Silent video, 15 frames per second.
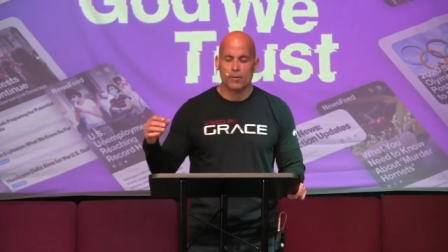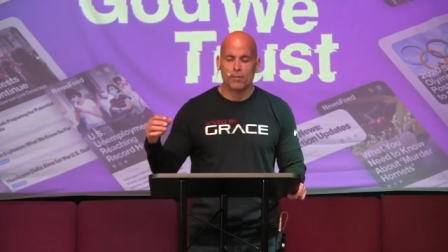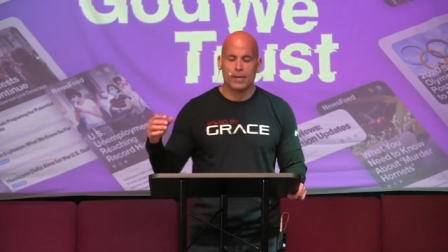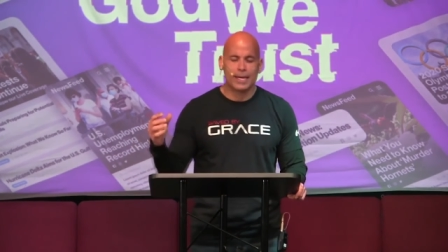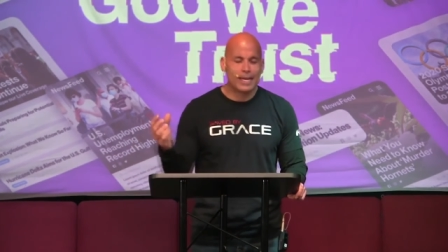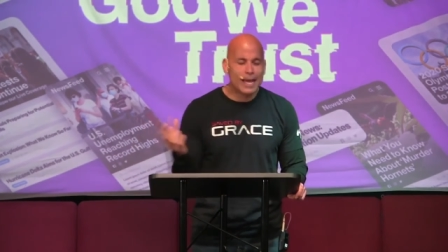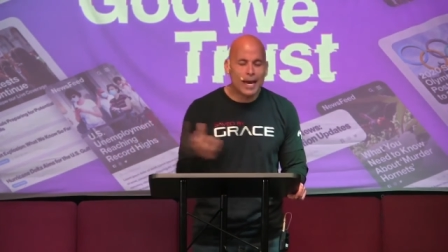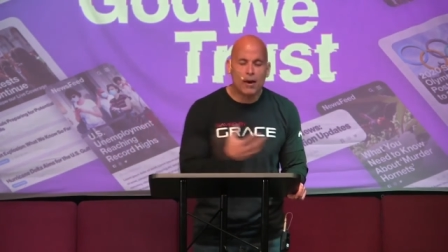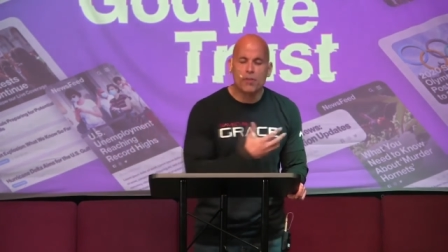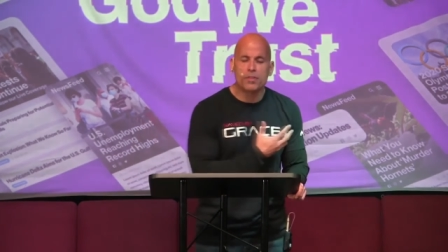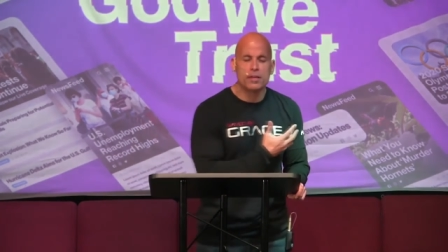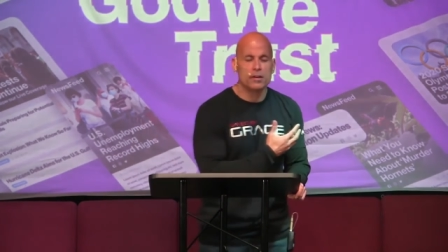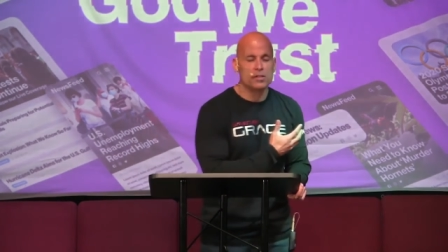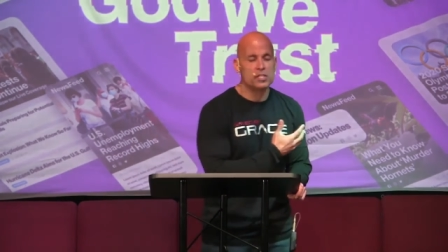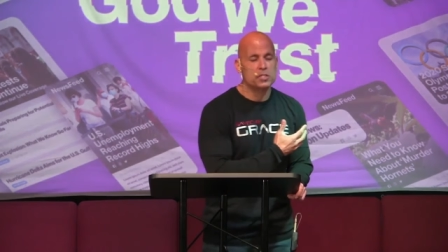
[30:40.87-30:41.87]
we get
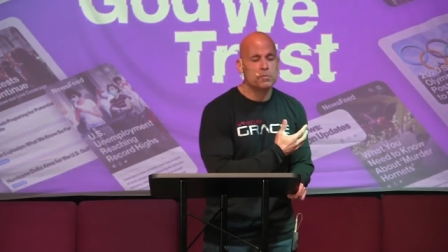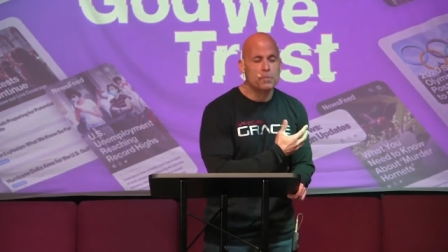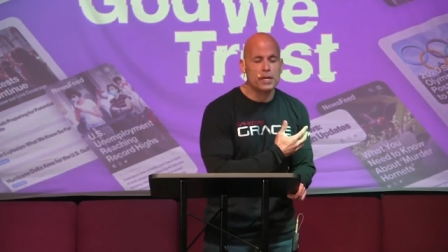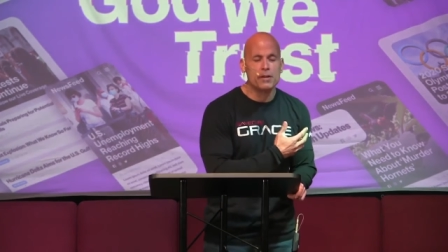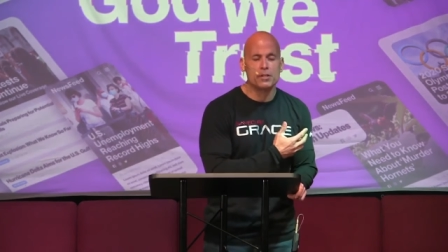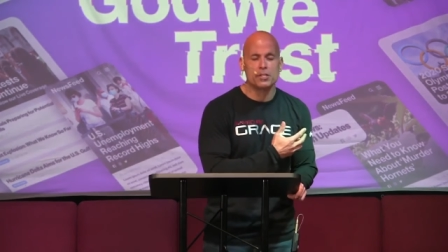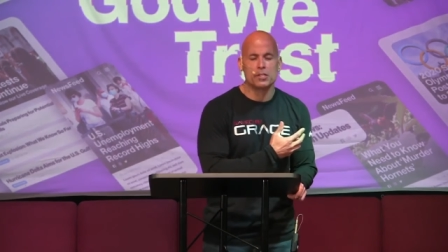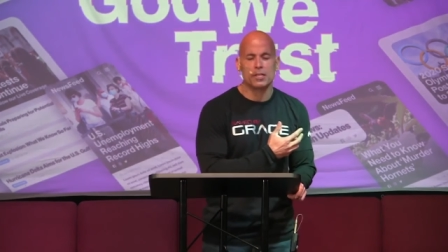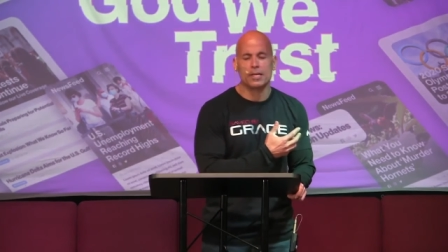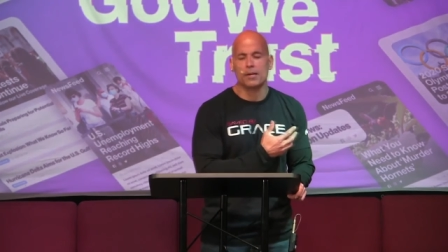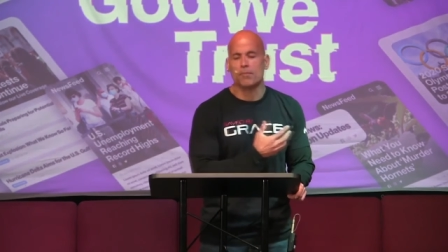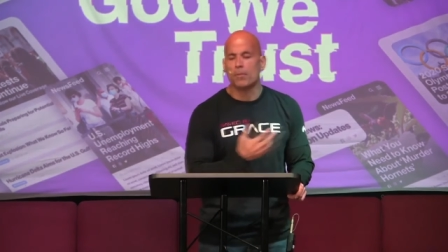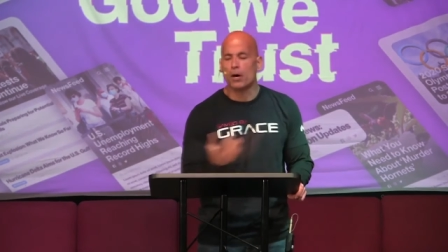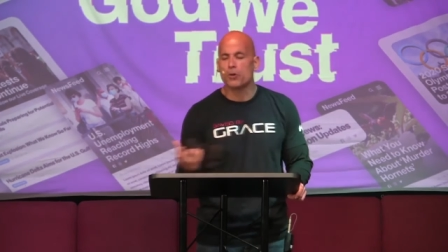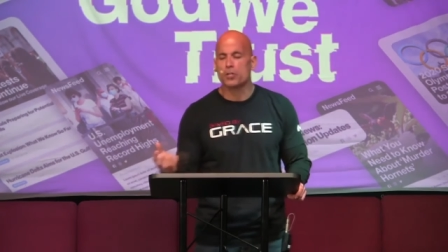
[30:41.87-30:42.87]
healthier spiritually and
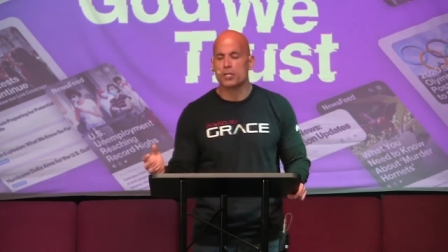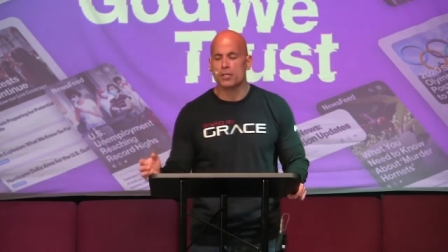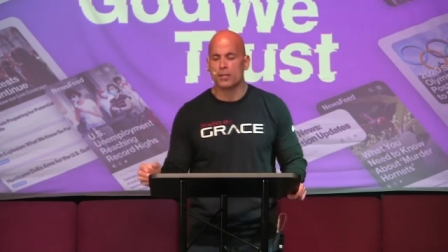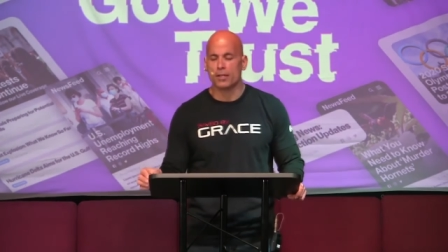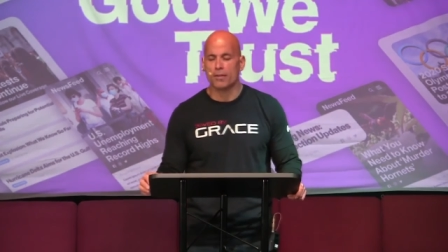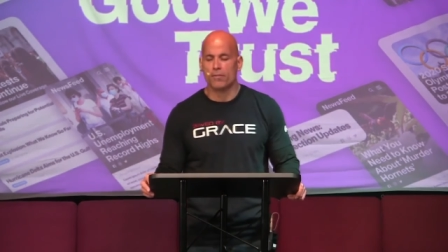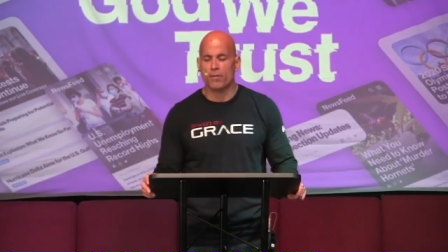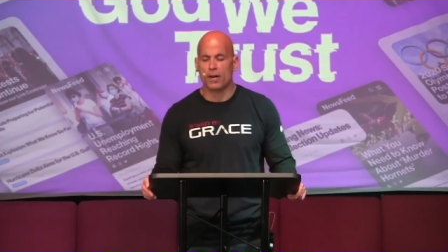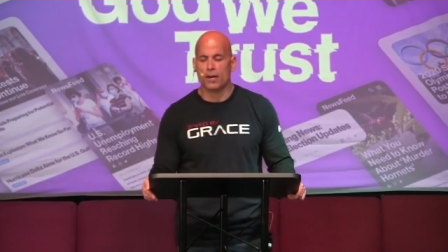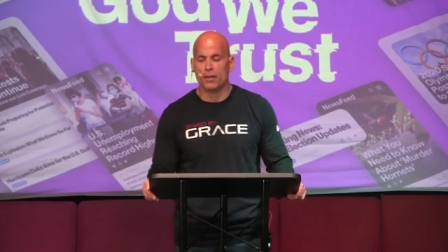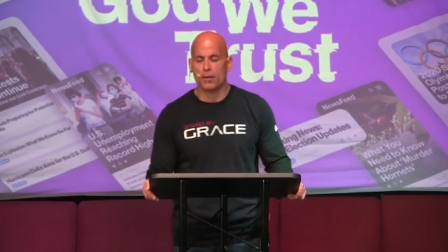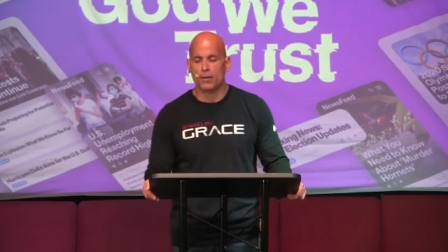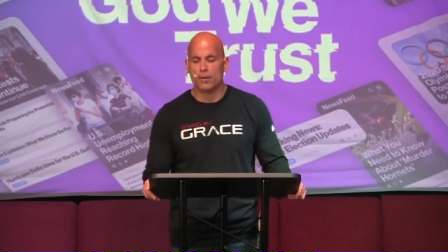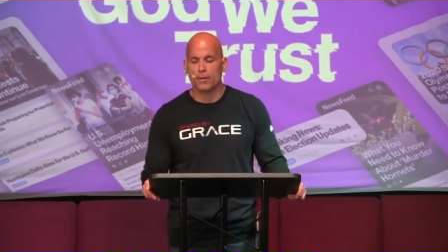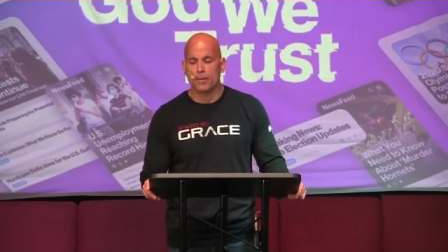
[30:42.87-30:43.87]
emotionally,
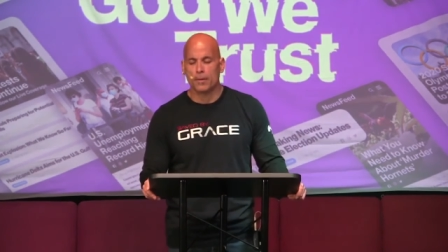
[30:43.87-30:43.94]
Father.